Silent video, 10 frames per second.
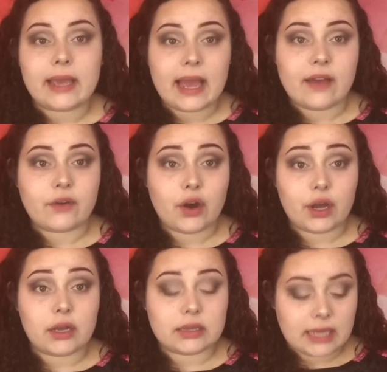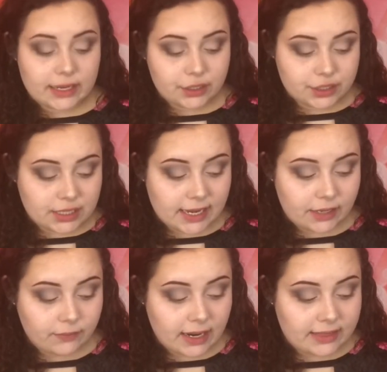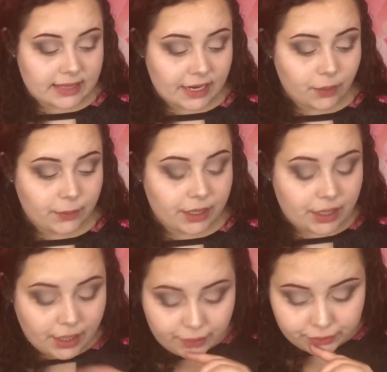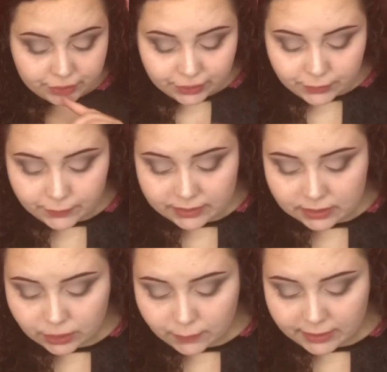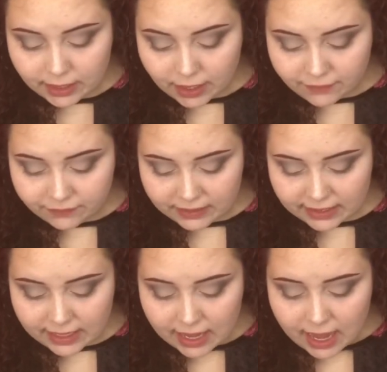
have our lighter shade right there, we're gonna go through with a little bit of the